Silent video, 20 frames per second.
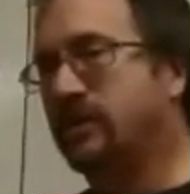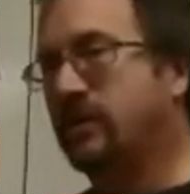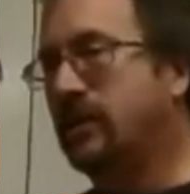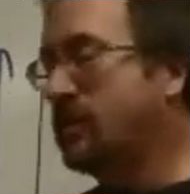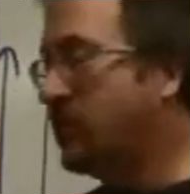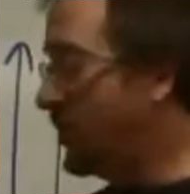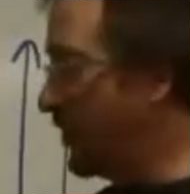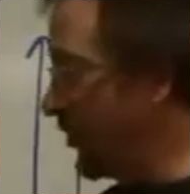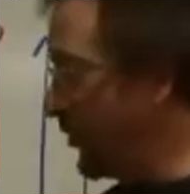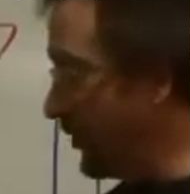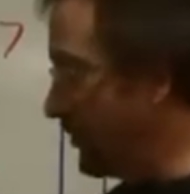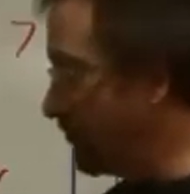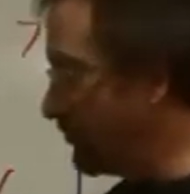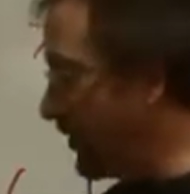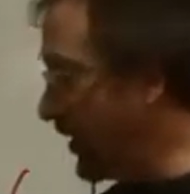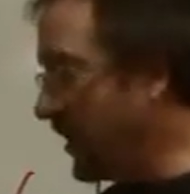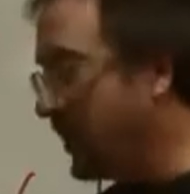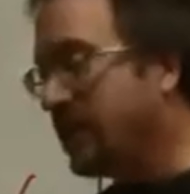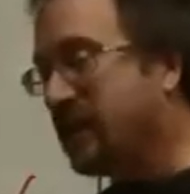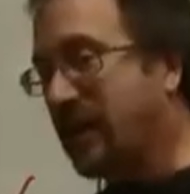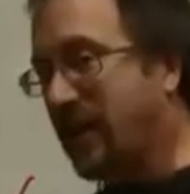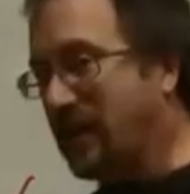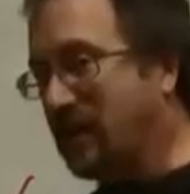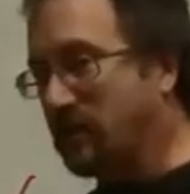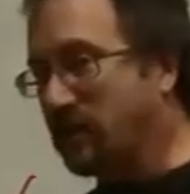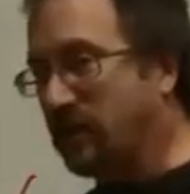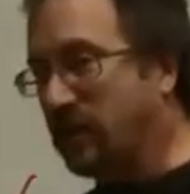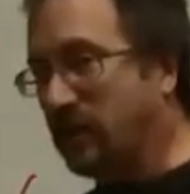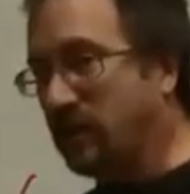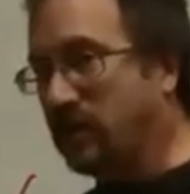a 0 in front of the
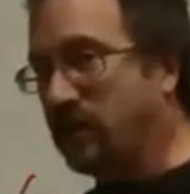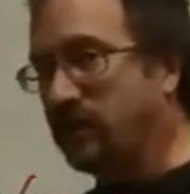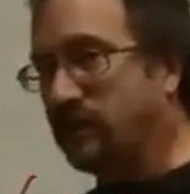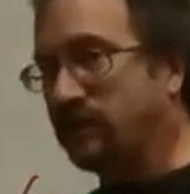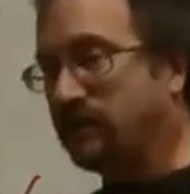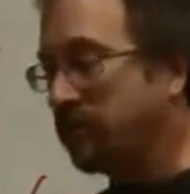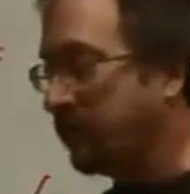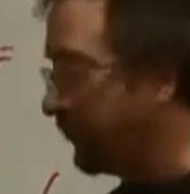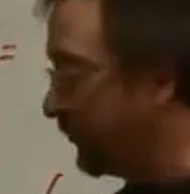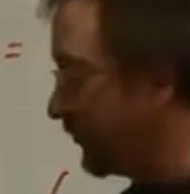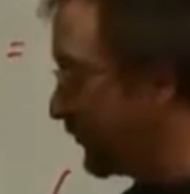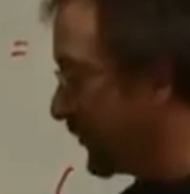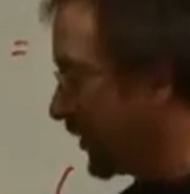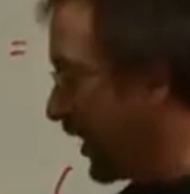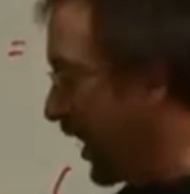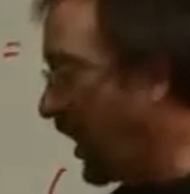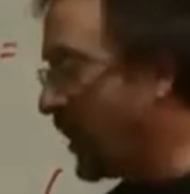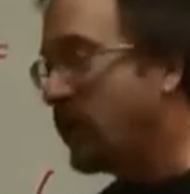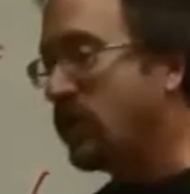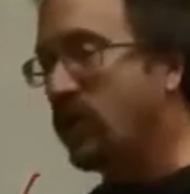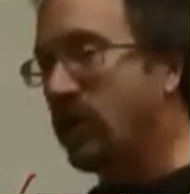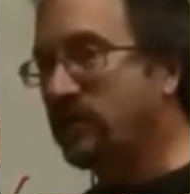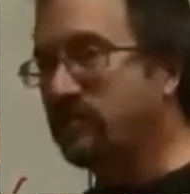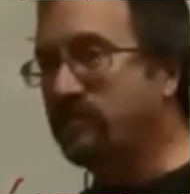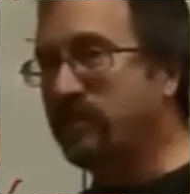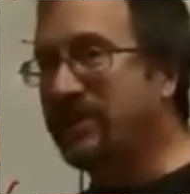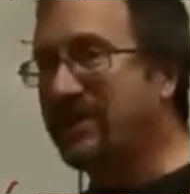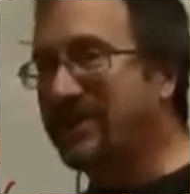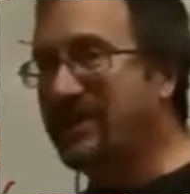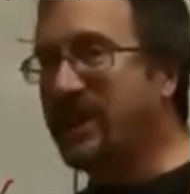decimal, I know I've
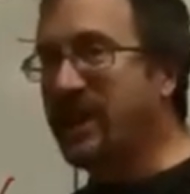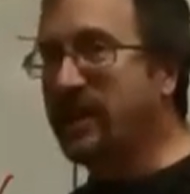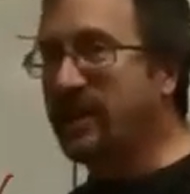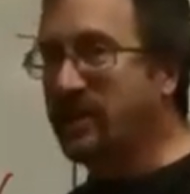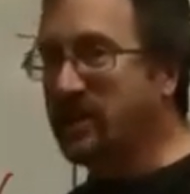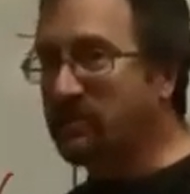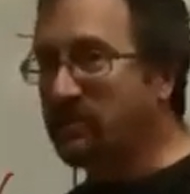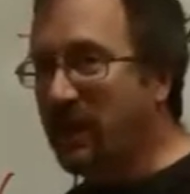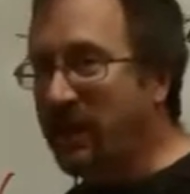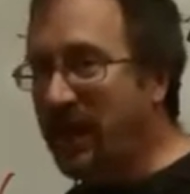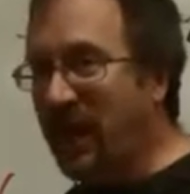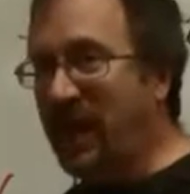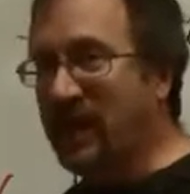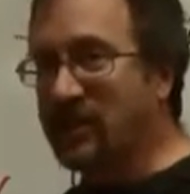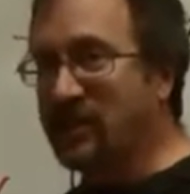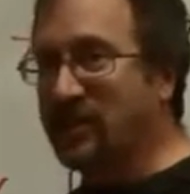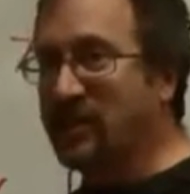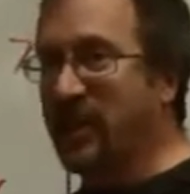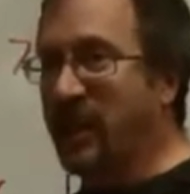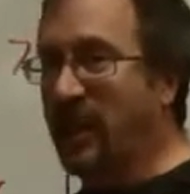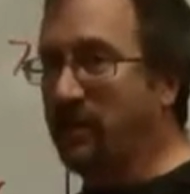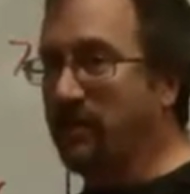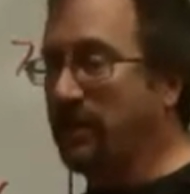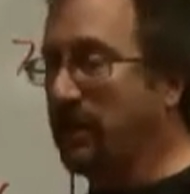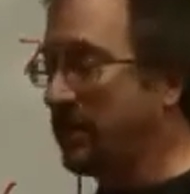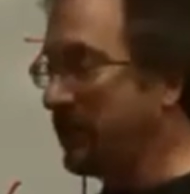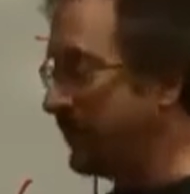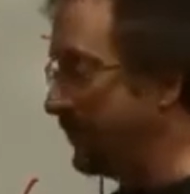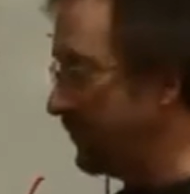reached the end. That's my last step.